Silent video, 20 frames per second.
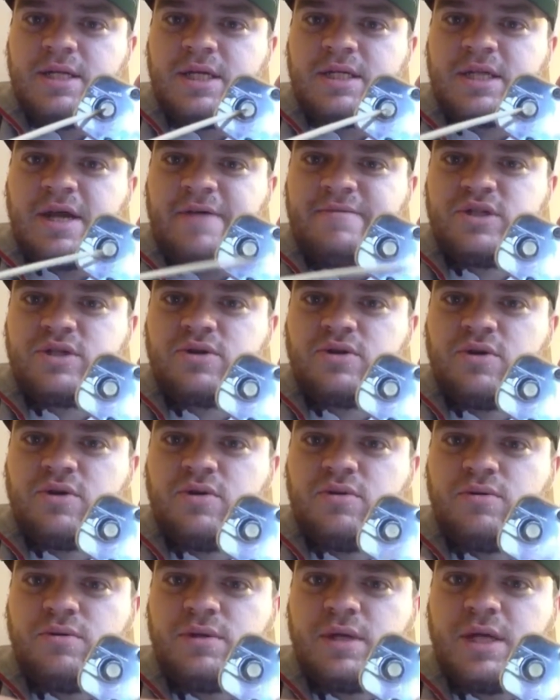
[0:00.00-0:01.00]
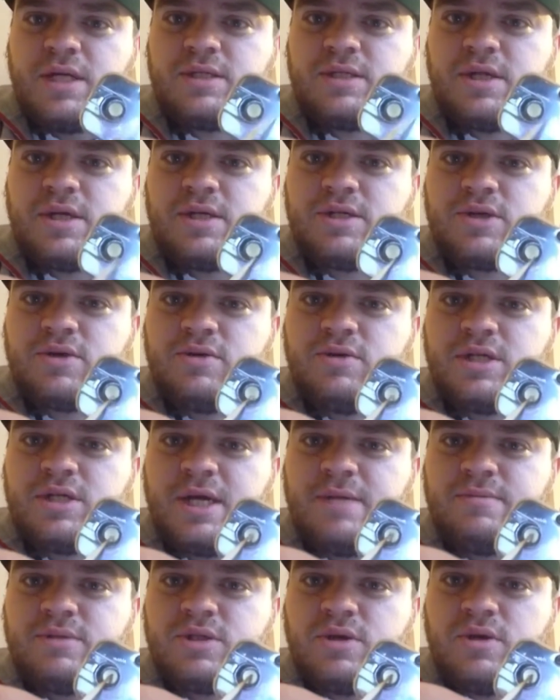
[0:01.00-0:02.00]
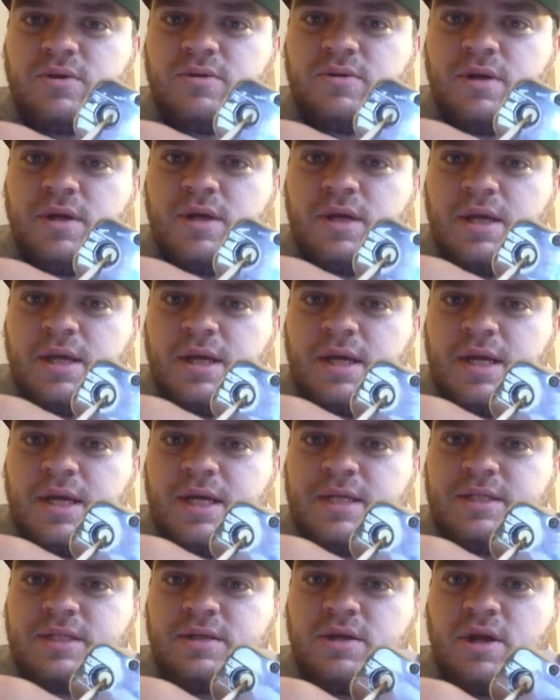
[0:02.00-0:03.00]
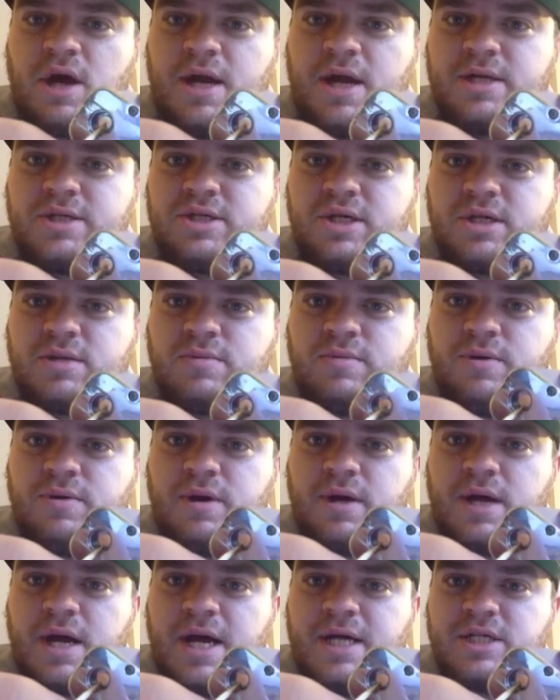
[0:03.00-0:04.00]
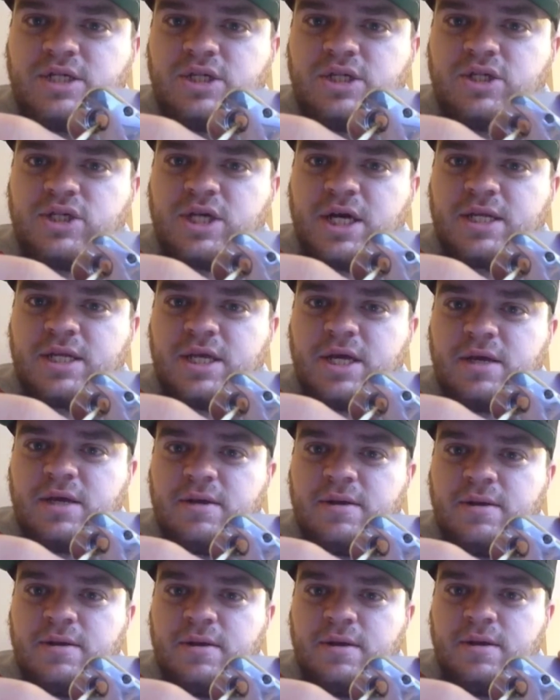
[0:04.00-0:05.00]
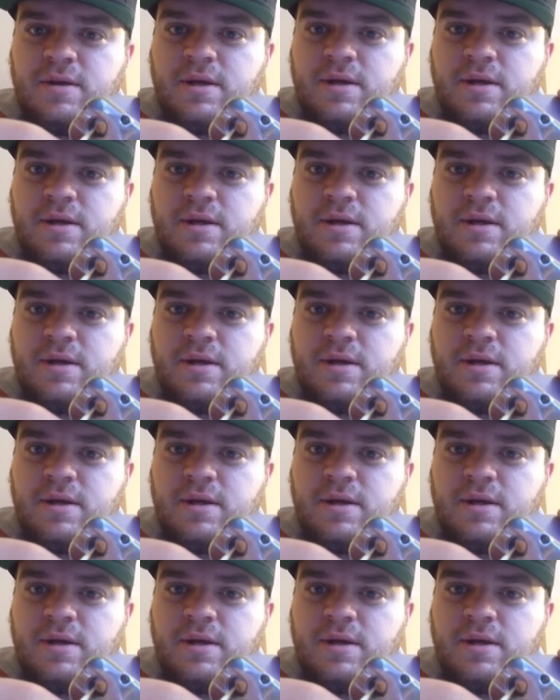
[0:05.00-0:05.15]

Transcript: doesn't have a screw. It's not a screw type, so it's not adjustable. I just checked it.